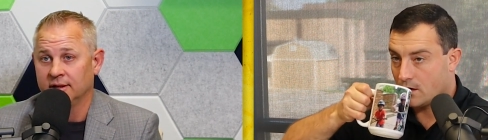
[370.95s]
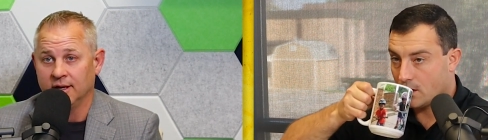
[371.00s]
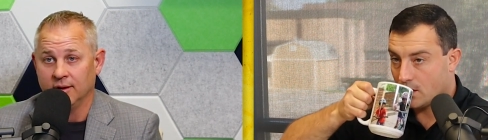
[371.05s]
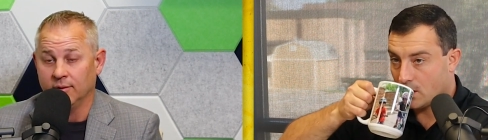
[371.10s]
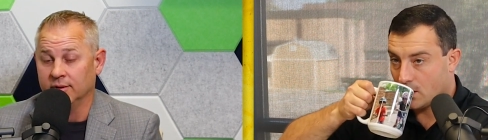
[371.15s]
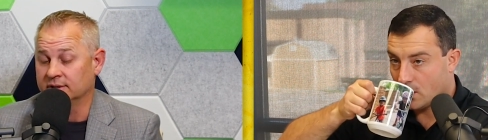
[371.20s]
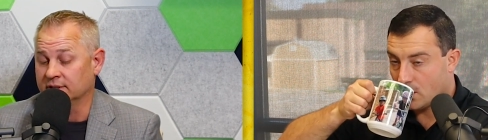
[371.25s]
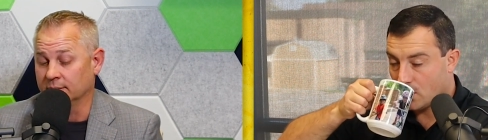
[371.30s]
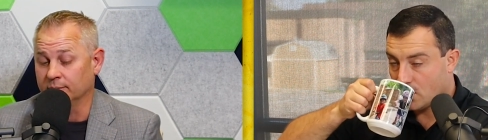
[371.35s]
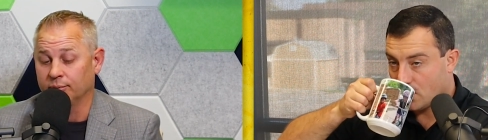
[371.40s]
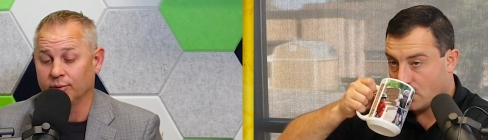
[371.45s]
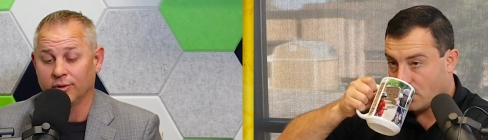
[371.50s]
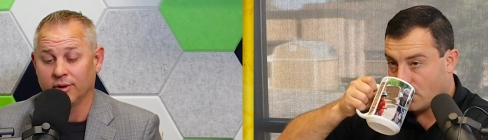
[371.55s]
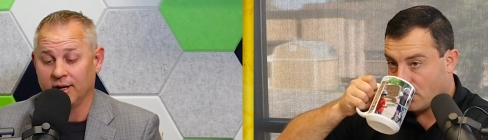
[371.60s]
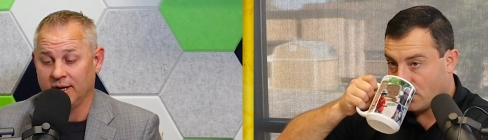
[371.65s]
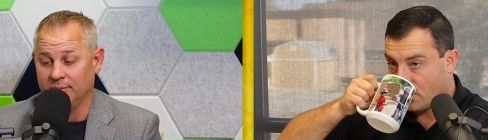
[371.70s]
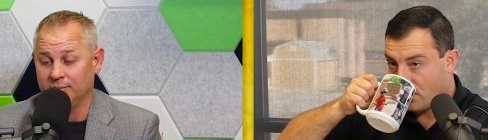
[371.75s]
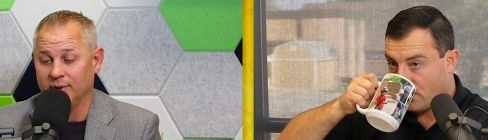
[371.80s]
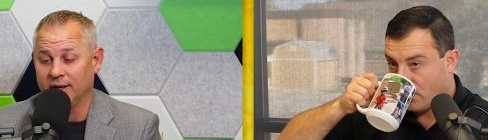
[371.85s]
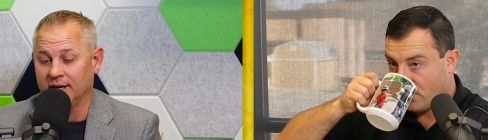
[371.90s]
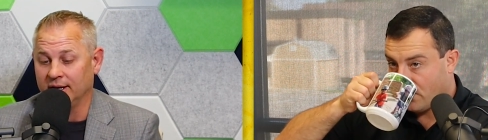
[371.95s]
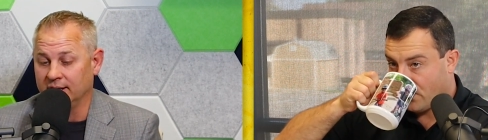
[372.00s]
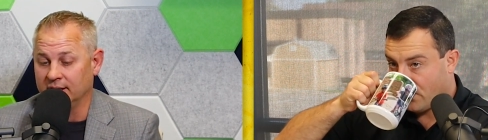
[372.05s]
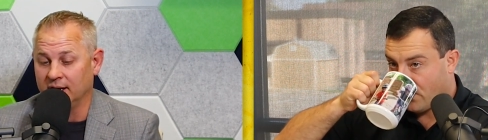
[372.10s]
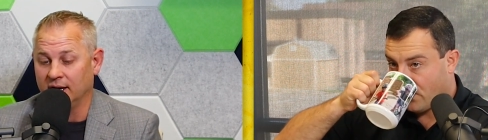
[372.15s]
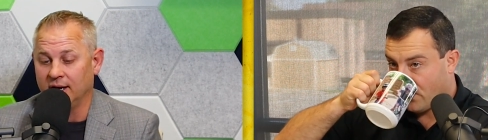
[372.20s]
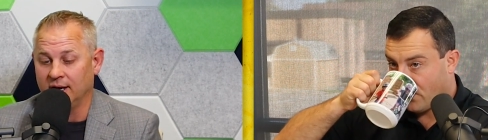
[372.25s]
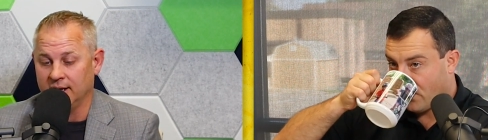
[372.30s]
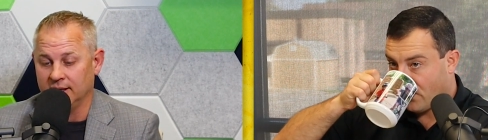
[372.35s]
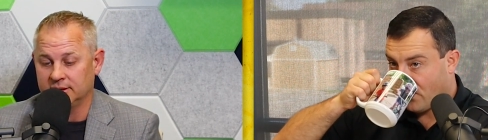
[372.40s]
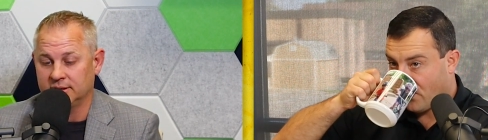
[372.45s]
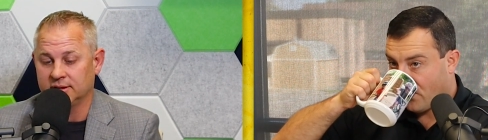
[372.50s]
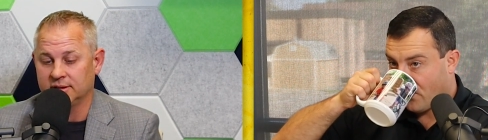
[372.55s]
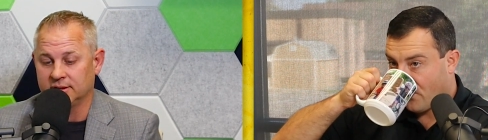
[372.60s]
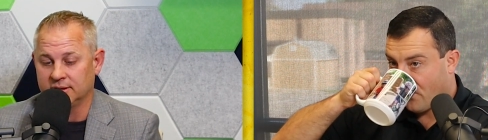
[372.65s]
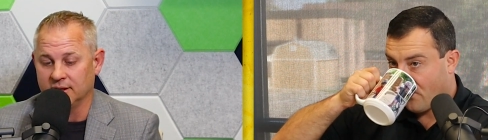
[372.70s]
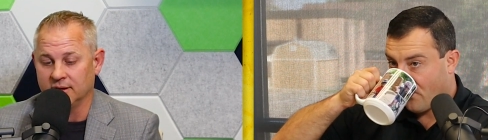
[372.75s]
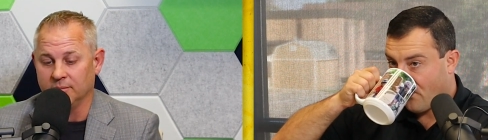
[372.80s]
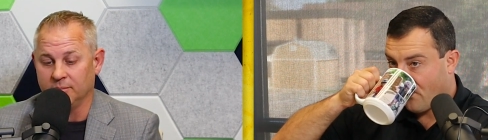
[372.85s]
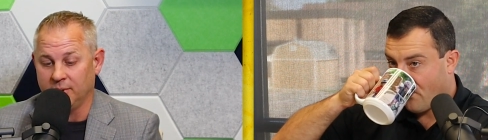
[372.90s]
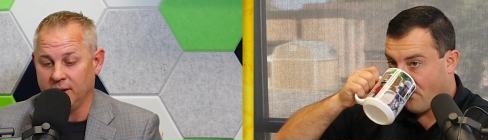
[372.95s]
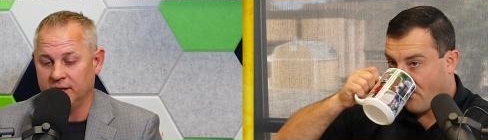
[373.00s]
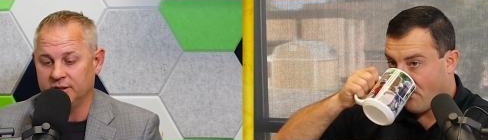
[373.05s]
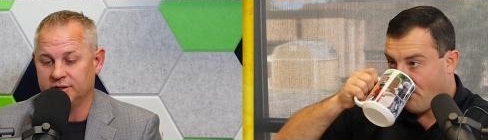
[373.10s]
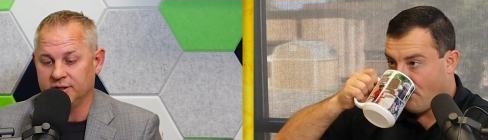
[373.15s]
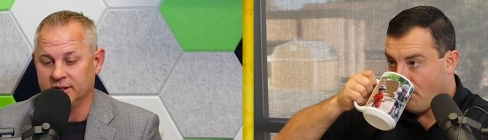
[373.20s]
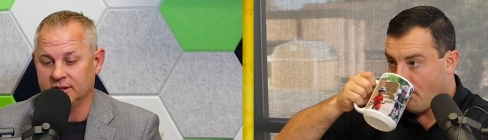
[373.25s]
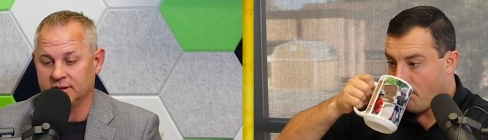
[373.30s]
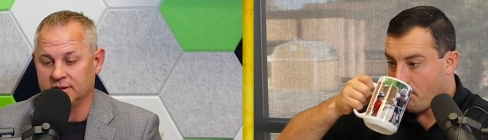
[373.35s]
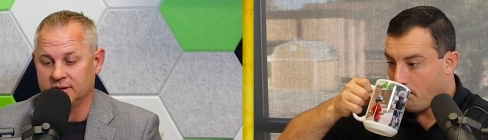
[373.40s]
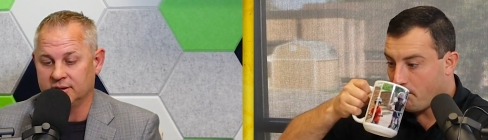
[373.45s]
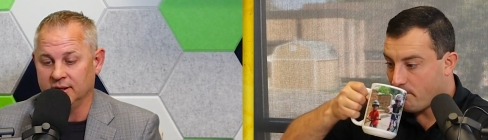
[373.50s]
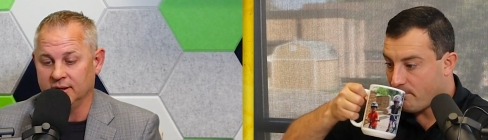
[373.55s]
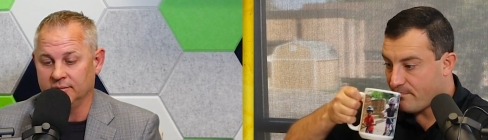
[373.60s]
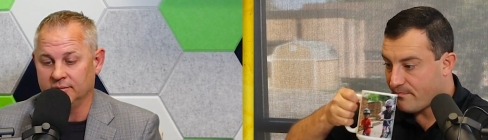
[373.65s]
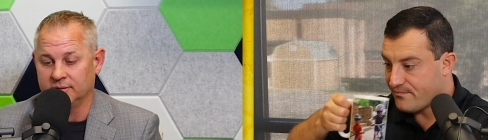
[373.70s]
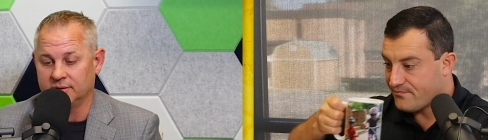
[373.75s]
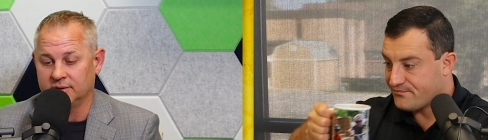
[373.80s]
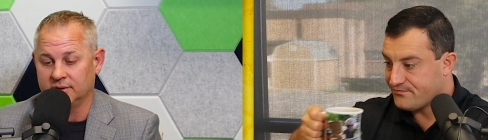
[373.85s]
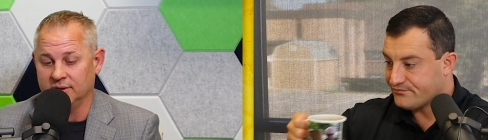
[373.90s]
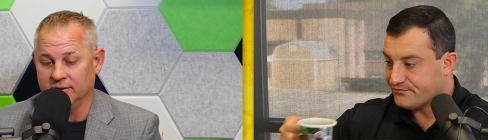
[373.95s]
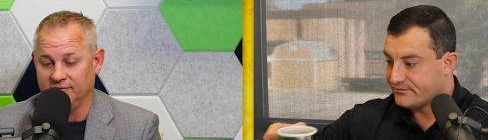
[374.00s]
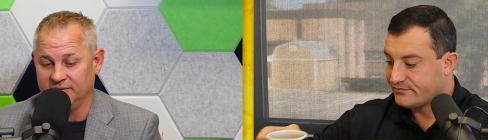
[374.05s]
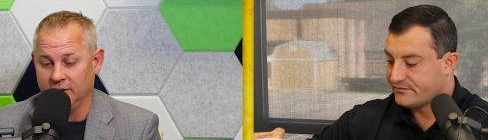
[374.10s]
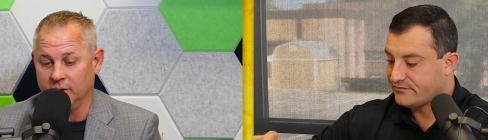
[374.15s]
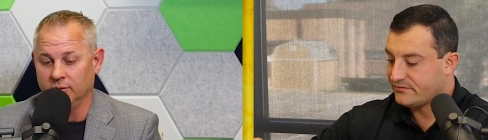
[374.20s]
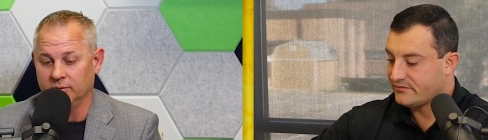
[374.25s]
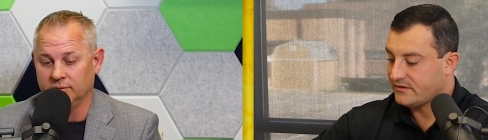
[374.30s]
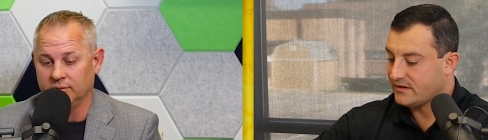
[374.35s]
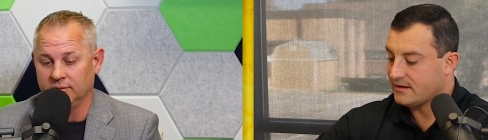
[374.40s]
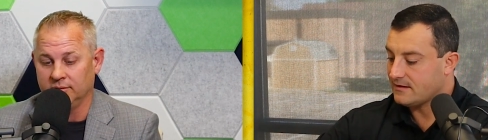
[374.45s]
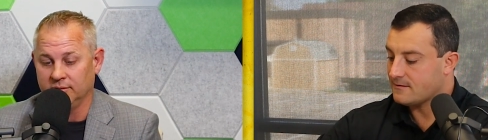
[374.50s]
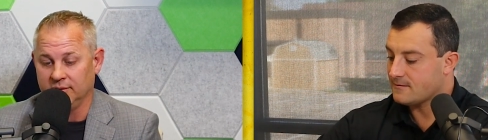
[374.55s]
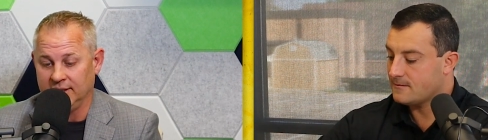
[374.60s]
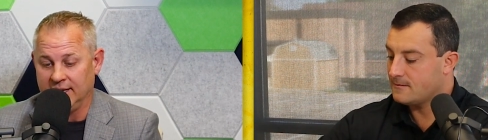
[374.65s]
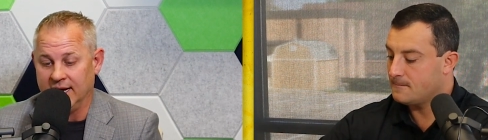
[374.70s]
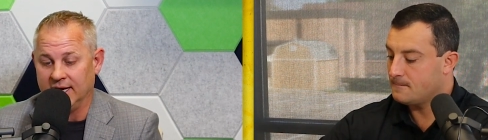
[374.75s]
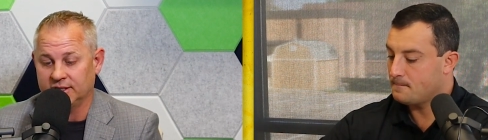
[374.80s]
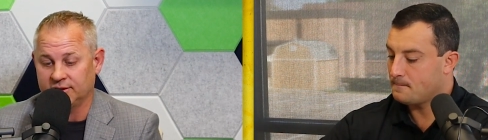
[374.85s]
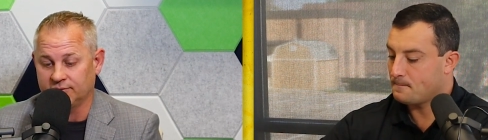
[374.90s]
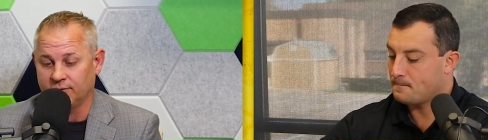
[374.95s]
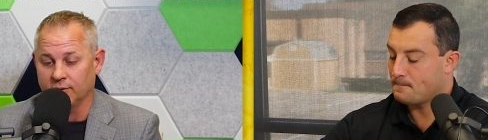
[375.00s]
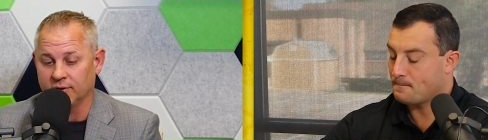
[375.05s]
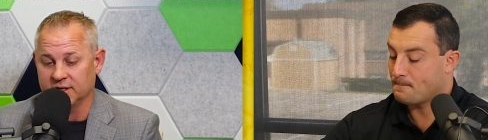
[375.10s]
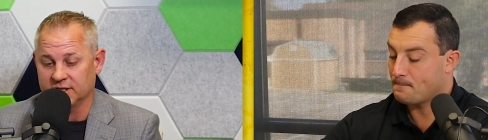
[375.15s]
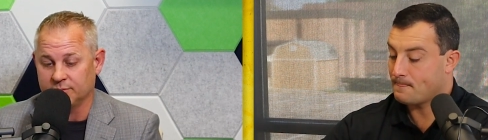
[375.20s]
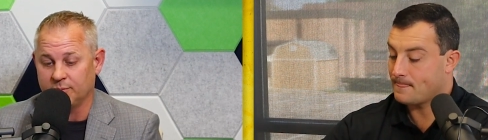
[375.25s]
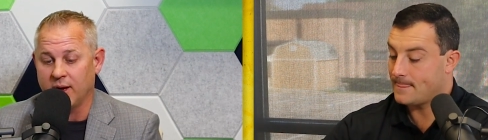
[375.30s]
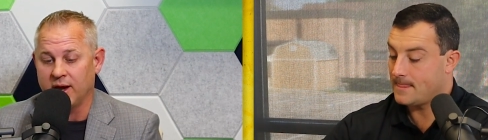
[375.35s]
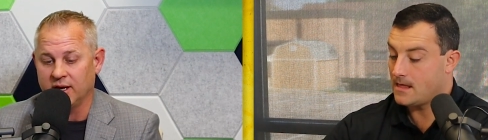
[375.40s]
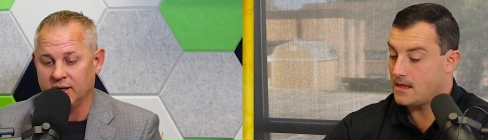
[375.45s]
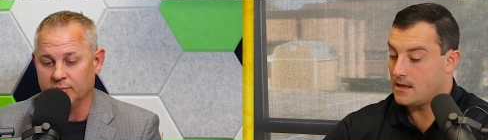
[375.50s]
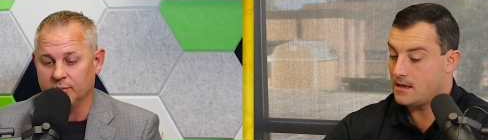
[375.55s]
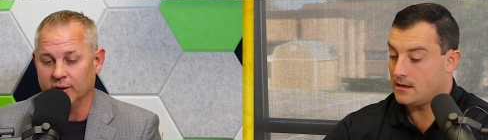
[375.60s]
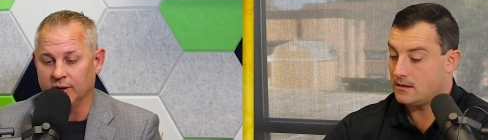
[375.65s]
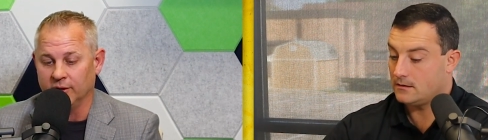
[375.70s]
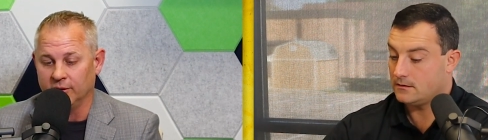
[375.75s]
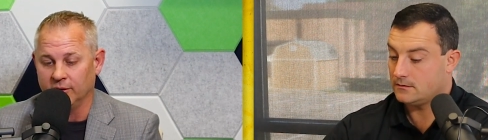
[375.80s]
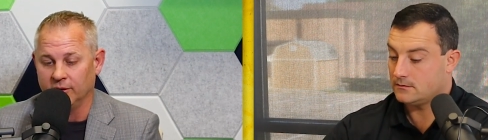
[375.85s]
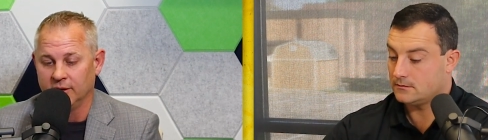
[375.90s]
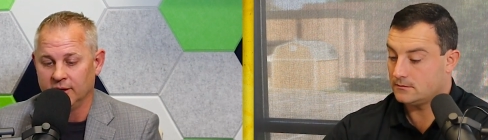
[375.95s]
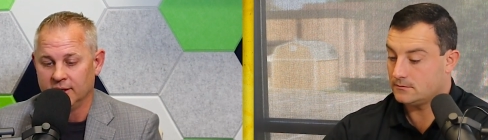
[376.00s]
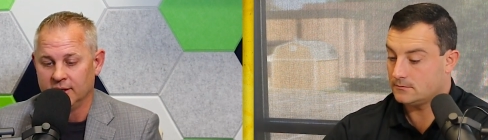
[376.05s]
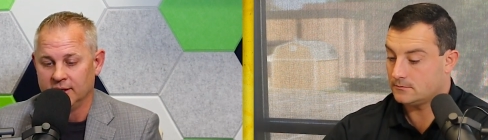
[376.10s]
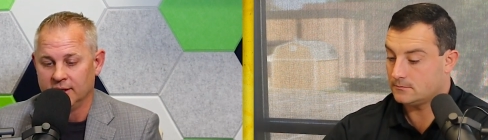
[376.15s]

Speaker 1: and want some pretty big cuts to the budget to to vote yes for the spending bill.